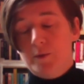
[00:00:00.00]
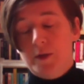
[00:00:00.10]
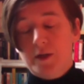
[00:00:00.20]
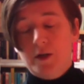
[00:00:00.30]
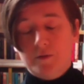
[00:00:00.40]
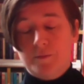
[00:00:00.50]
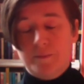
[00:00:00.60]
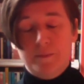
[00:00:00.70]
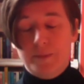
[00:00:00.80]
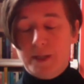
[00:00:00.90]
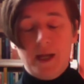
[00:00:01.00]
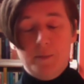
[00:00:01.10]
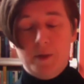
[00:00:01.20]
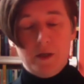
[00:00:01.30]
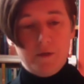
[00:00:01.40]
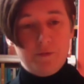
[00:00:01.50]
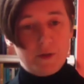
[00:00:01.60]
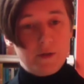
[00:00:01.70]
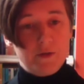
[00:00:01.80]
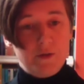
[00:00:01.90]
kind of became my life for
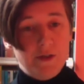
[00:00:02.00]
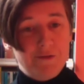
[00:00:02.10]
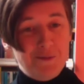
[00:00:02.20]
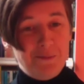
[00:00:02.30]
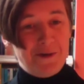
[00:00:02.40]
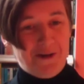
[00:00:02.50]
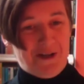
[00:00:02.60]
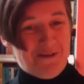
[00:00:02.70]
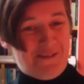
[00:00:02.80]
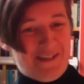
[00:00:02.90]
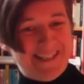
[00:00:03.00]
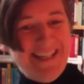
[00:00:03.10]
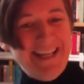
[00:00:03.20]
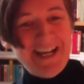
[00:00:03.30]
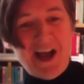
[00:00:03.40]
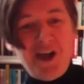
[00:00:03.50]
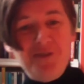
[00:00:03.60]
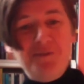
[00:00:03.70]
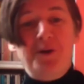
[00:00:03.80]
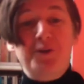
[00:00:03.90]
a significant period of it,
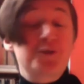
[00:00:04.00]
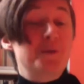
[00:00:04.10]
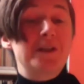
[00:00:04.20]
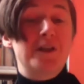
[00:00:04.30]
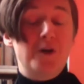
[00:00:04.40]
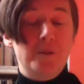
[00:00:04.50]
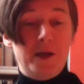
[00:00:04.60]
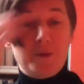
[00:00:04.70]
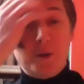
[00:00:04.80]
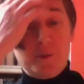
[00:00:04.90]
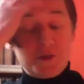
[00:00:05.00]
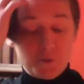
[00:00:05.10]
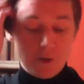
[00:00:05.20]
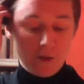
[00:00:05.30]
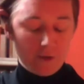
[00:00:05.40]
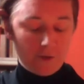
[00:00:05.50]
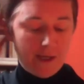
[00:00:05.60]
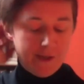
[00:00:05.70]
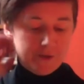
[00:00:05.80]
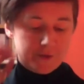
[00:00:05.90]
but taught me a lot about the publishing world
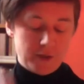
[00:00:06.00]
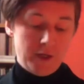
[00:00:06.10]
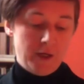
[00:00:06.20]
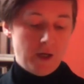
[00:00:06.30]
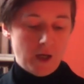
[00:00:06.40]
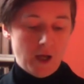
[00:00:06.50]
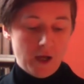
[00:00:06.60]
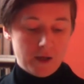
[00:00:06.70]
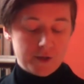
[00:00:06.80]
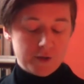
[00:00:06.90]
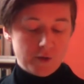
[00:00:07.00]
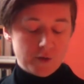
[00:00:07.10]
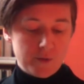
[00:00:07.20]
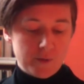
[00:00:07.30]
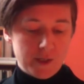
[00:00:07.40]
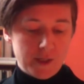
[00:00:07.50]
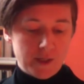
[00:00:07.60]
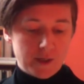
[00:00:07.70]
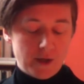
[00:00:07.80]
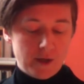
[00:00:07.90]
and not
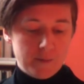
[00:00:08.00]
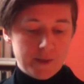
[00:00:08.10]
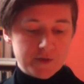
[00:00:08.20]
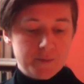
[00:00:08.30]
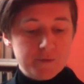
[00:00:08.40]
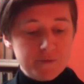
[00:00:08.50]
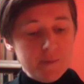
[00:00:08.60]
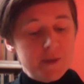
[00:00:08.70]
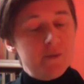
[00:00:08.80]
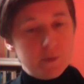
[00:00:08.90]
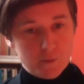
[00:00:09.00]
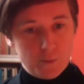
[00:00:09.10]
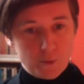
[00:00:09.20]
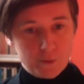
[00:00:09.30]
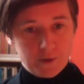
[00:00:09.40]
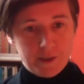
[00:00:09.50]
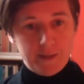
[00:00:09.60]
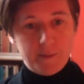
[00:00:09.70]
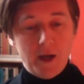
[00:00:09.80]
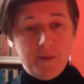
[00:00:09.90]
only in terms of feminism, but more
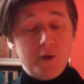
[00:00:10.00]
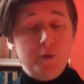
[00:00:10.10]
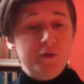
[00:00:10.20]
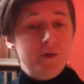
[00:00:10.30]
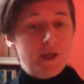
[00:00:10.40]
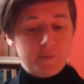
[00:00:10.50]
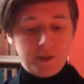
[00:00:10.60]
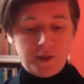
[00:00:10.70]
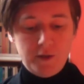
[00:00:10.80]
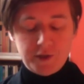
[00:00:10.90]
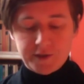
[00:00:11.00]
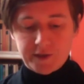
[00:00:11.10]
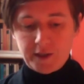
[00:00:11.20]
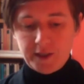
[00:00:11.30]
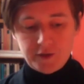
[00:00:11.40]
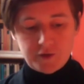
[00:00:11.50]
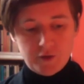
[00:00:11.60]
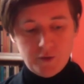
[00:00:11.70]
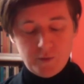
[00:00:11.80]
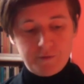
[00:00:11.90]
broadly, and also gave me a huge insight
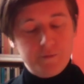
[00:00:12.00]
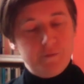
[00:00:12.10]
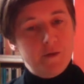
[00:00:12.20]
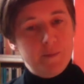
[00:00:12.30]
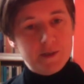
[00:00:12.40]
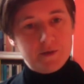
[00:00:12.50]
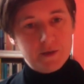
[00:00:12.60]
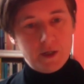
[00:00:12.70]
into different feminist